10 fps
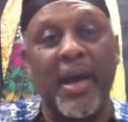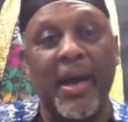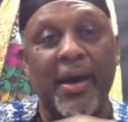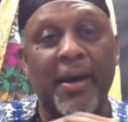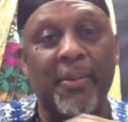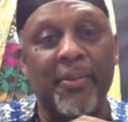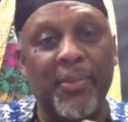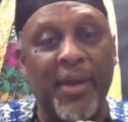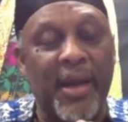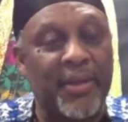
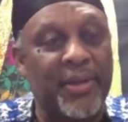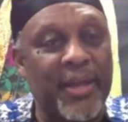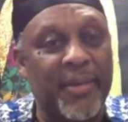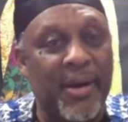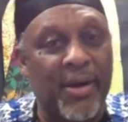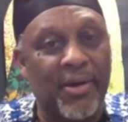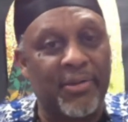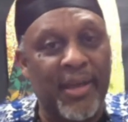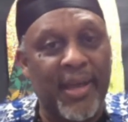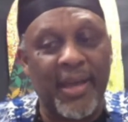I think about all
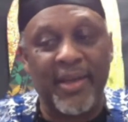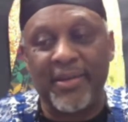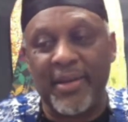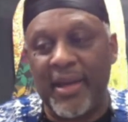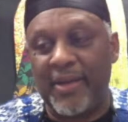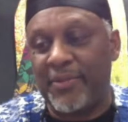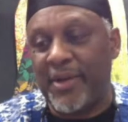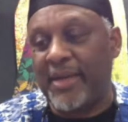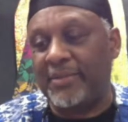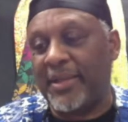the hate and
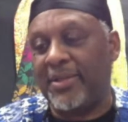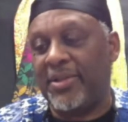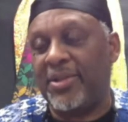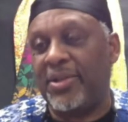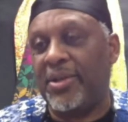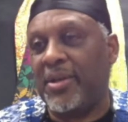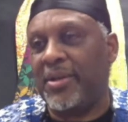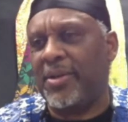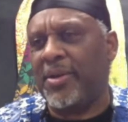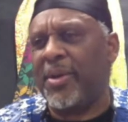violence.
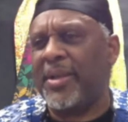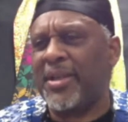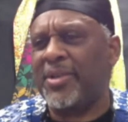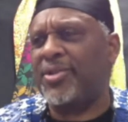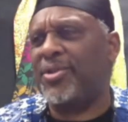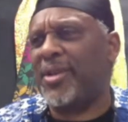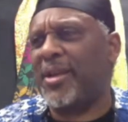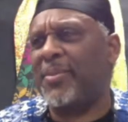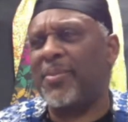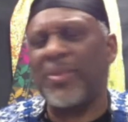It's
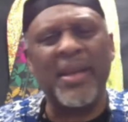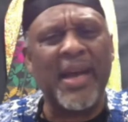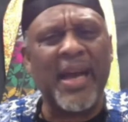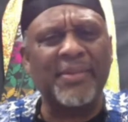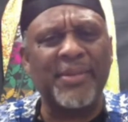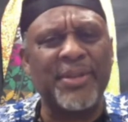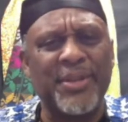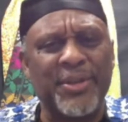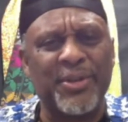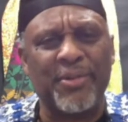interesting. I listen to
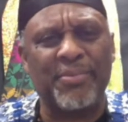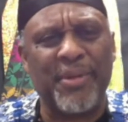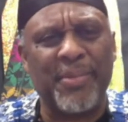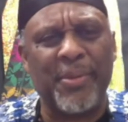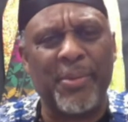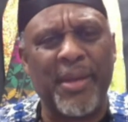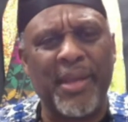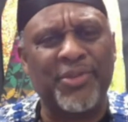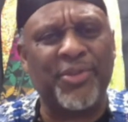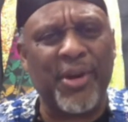certain people, and when they
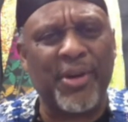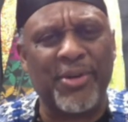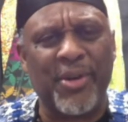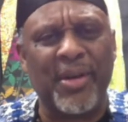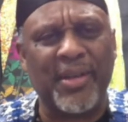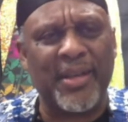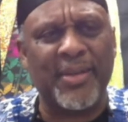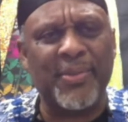start talking,